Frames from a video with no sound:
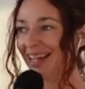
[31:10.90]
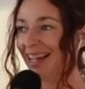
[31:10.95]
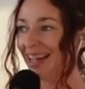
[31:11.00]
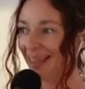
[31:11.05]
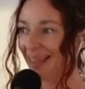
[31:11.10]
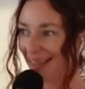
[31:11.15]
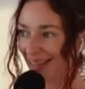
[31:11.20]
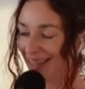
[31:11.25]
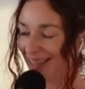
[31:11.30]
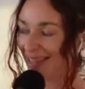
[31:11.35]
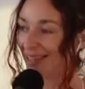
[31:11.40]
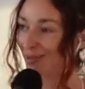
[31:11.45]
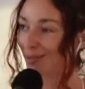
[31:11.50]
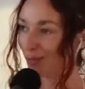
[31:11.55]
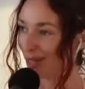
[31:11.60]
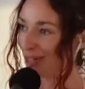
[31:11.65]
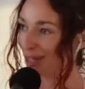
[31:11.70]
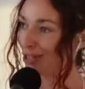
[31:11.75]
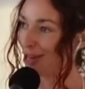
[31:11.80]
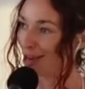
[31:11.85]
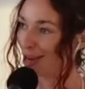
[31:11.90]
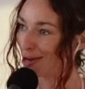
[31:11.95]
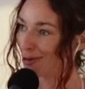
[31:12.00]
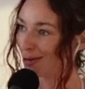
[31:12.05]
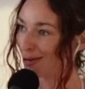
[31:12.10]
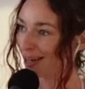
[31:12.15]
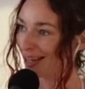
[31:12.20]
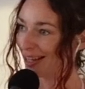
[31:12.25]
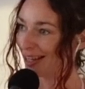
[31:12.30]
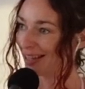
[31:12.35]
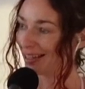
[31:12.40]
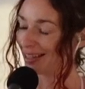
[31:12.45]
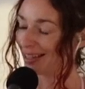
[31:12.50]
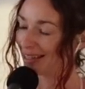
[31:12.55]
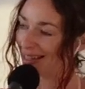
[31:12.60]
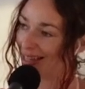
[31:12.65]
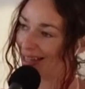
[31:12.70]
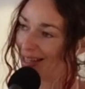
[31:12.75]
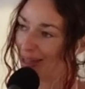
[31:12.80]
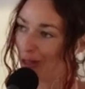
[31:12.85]
And this is what shadow work is. It's
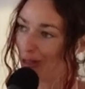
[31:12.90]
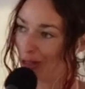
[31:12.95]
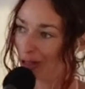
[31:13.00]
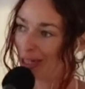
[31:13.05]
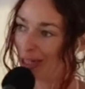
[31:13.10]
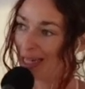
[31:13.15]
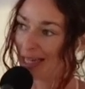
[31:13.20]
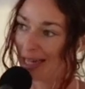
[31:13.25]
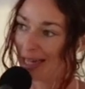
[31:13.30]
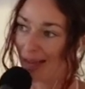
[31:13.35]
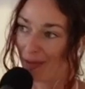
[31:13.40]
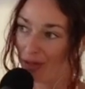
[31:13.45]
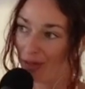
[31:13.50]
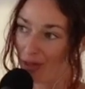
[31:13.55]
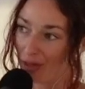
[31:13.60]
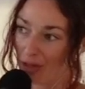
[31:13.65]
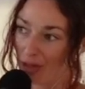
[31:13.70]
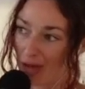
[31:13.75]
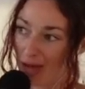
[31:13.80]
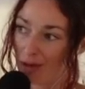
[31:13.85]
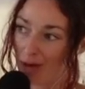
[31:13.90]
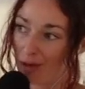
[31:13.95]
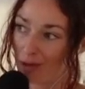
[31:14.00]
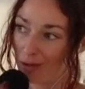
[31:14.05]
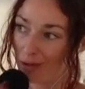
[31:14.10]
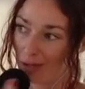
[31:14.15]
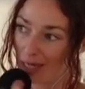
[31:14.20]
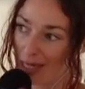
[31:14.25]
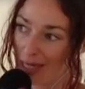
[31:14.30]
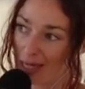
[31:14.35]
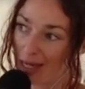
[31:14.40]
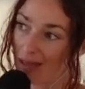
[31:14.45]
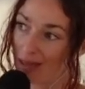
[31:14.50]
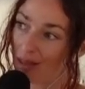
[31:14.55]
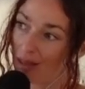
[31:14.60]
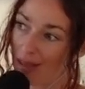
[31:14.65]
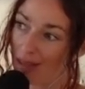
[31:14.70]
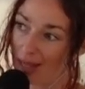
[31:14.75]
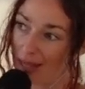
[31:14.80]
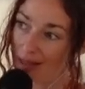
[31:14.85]
like looking at the shadows, looking at the
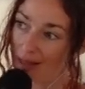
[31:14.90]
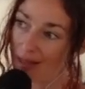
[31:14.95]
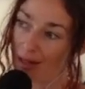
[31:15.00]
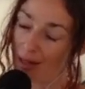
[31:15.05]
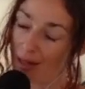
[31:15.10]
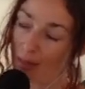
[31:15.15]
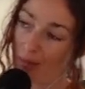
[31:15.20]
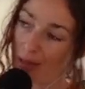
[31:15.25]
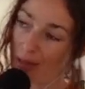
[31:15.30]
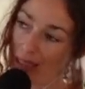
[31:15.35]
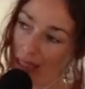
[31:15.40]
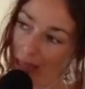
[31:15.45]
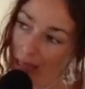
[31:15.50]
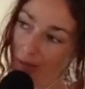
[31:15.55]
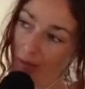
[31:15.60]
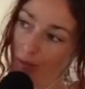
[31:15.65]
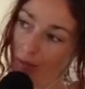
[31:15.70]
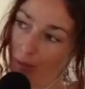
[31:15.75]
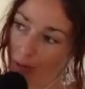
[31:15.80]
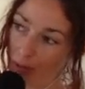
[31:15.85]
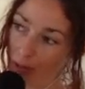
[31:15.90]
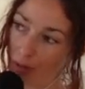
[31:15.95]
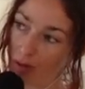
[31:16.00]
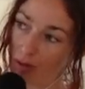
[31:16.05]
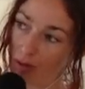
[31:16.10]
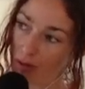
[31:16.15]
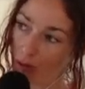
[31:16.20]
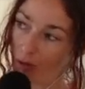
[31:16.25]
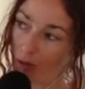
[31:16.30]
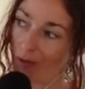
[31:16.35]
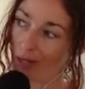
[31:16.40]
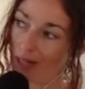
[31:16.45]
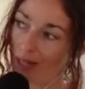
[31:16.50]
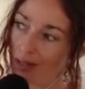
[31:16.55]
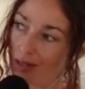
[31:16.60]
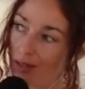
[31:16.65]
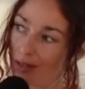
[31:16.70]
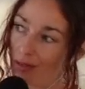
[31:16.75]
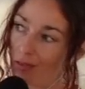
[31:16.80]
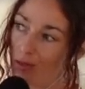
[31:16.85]
things that are below the
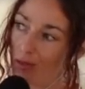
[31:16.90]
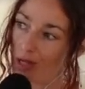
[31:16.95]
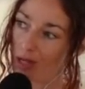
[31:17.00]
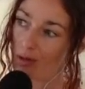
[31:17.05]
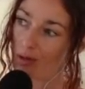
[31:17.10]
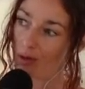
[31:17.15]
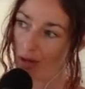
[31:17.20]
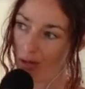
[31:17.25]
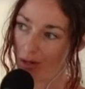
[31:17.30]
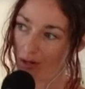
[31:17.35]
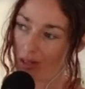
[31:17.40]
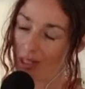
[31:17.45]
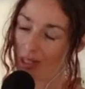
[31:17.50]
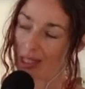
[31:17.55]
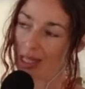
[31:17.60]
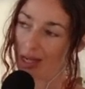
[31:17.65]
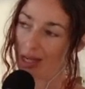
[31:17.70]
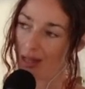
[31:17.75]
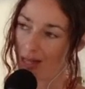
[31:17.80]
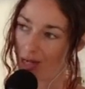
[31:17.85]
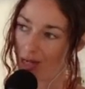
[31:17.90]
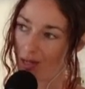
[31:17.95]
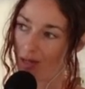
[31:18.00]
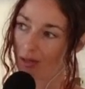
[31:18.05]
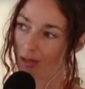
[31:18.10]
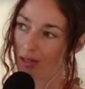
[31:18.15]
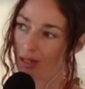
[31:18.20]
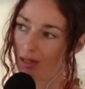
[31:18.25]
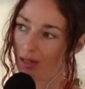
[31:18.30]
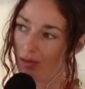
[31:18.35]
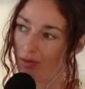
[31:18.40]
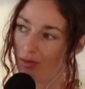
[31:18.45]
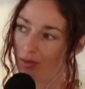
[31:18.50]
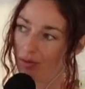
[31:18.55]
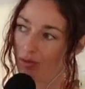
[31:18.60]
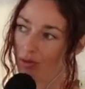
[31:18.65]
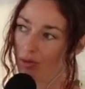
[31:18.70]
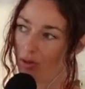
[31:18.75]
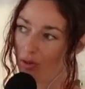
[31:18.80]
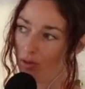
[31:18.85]
surface of what you consciously allow yourself
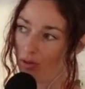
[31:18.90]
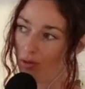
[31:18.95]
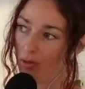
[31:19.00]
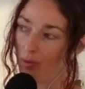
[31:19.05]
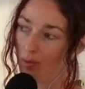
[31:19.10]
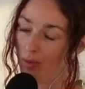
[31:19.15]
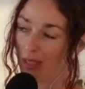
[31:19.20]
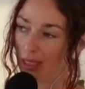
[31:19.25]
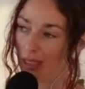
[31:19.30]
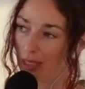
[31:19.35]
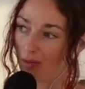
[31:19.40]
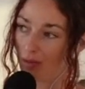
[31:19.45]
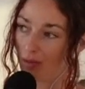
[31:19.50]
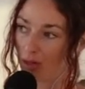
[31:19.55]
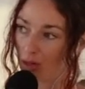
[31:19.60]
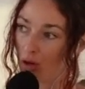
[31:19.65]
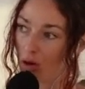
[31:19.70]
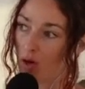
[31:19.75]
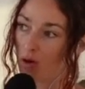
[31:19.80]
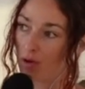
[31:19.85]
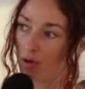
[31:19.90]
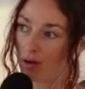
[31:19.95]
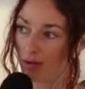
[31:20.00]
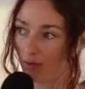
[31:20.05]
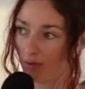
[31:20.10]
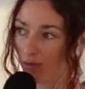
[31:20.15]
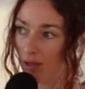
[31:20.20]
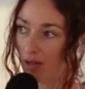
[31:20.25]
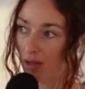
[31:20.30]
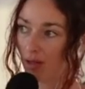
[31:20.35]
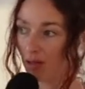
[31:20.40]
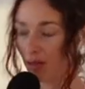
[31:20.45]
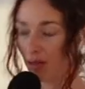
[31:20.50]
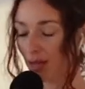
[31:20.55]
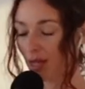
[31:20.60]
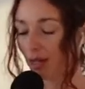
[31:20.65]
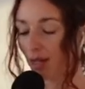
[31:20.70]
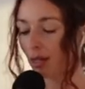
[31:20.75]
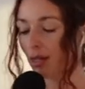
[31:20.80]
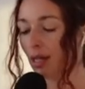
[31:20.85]
to believe and know and feel and
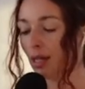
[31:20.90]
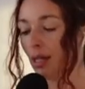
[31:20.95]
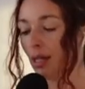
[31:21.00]
think.